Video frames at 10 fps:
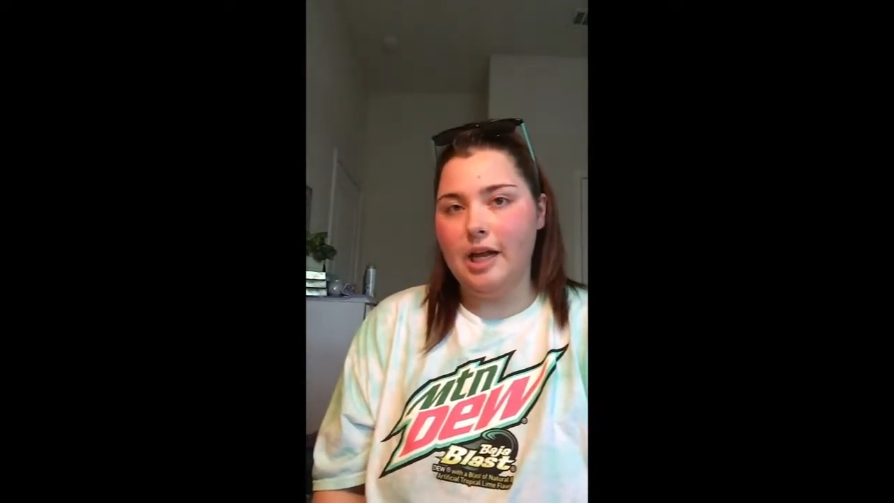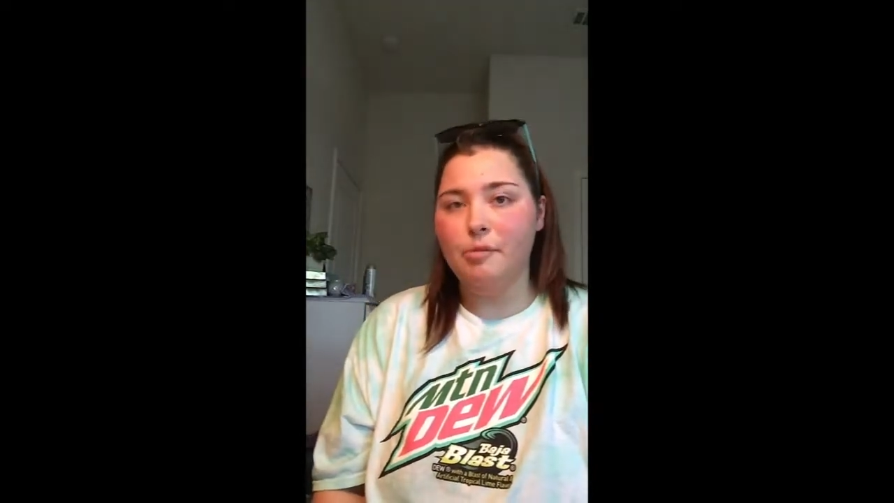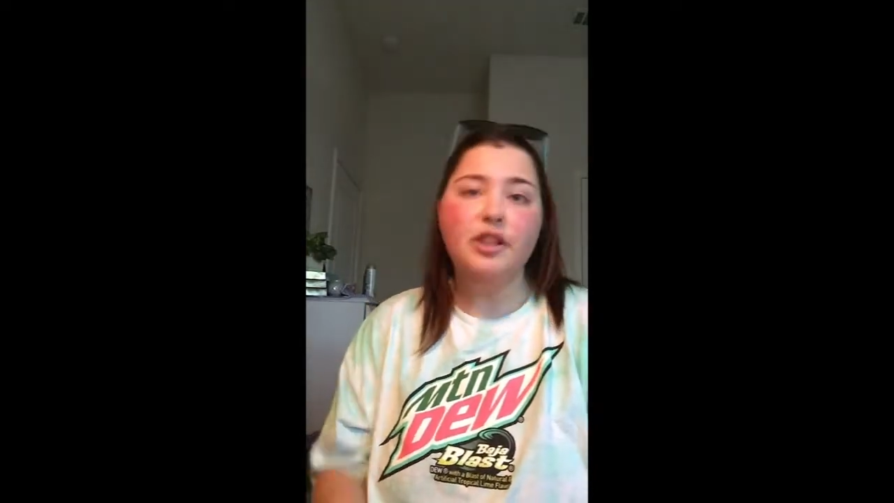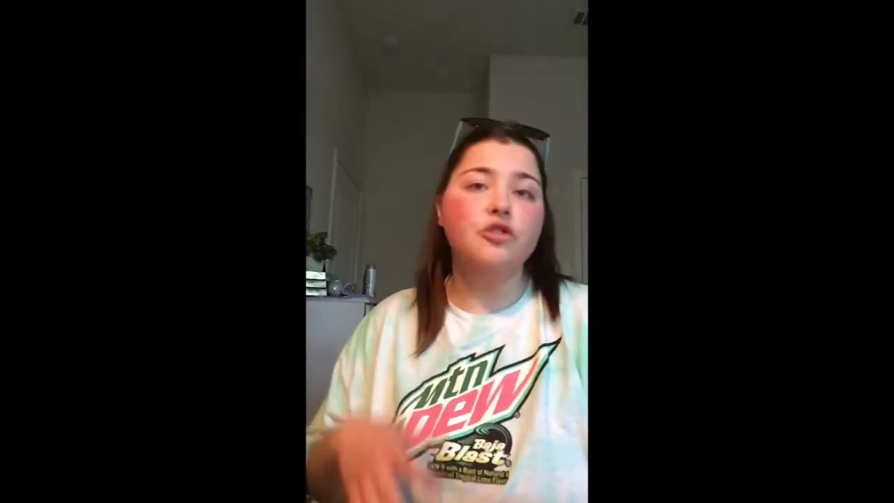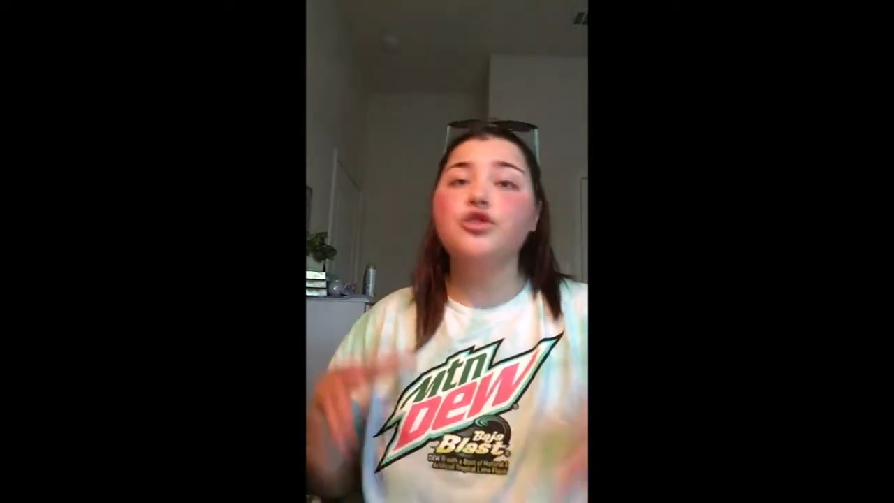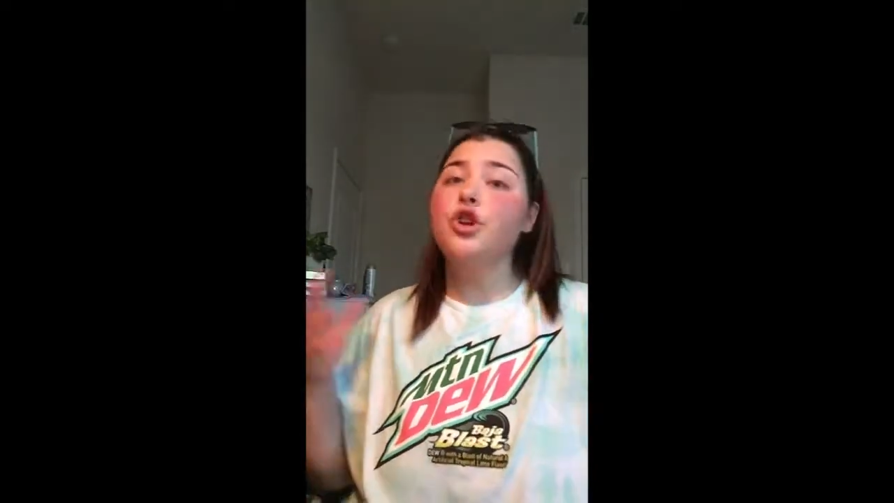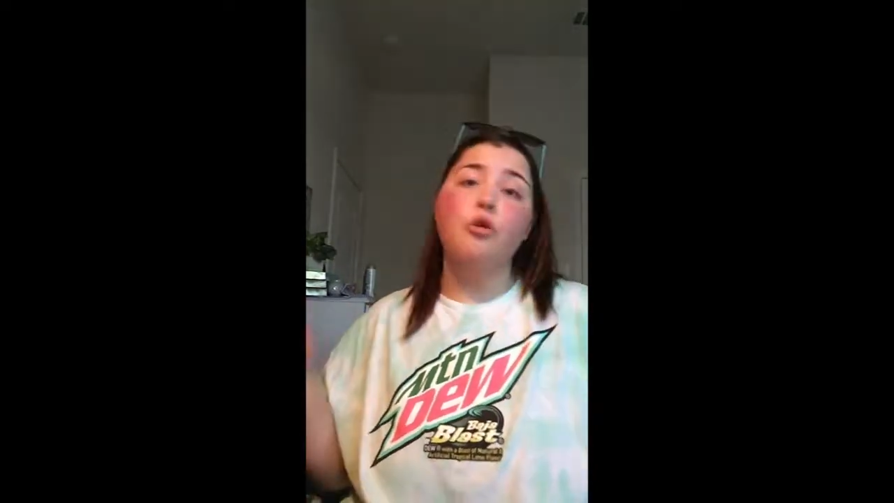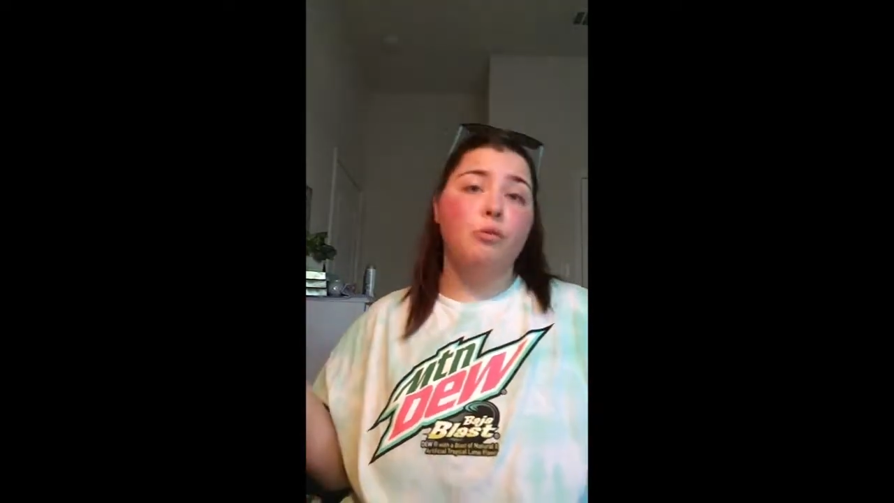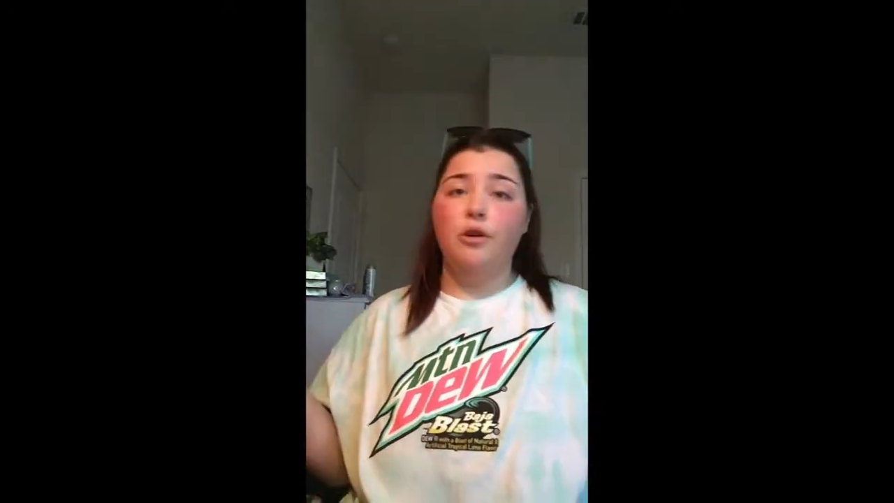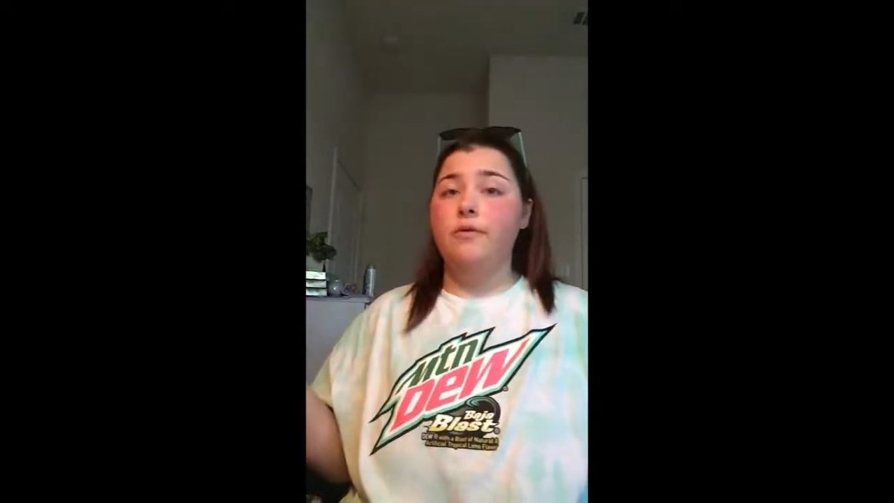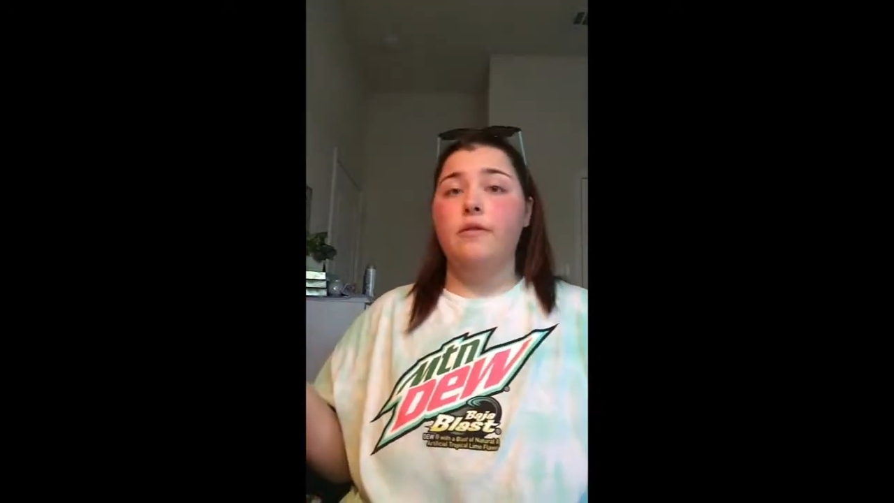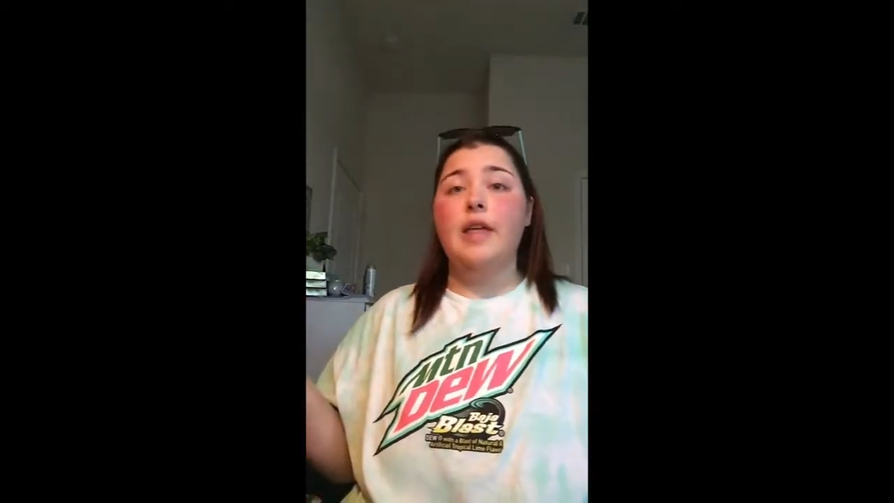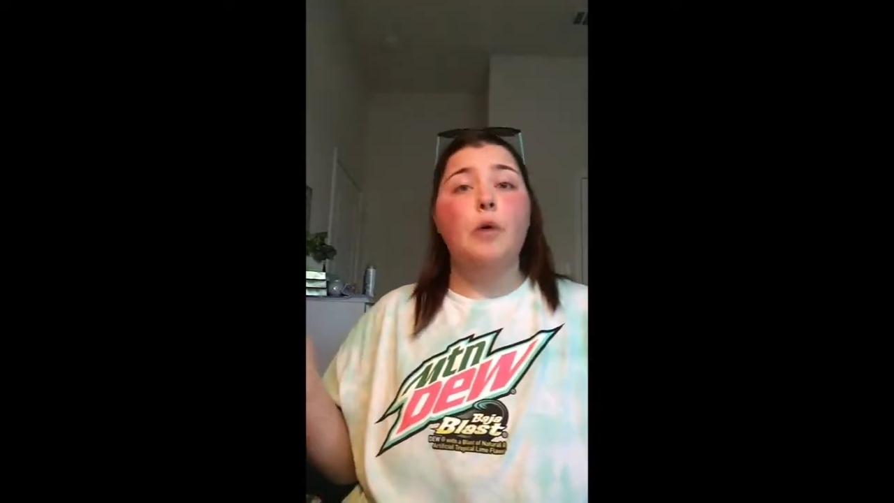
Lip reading: but there's no proof of that.